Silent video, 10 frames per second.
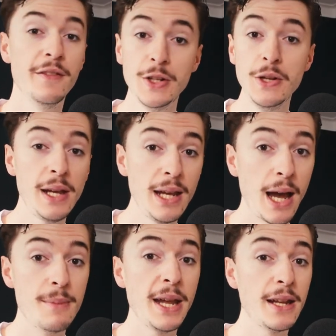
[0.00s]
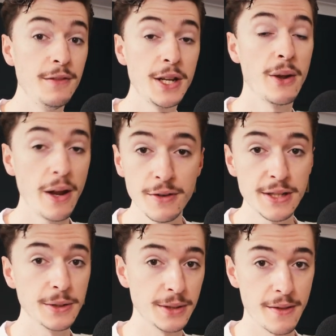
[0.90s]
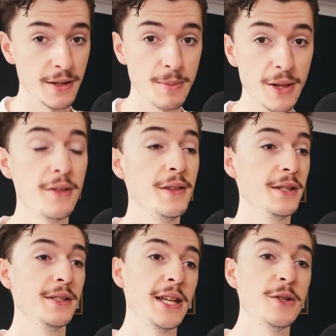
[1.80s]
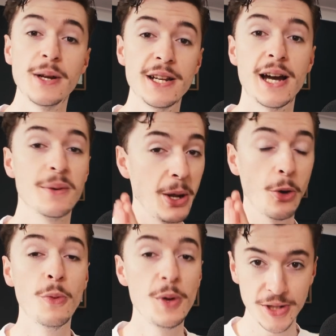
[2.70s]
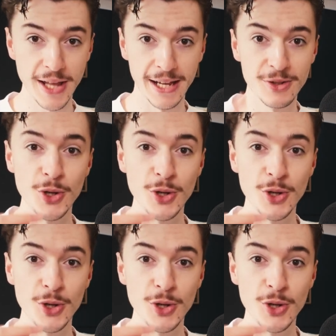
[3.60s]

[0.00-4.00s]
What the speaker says: If you're new here, I'm making a video every single day this month. This is day 29. We're almost there.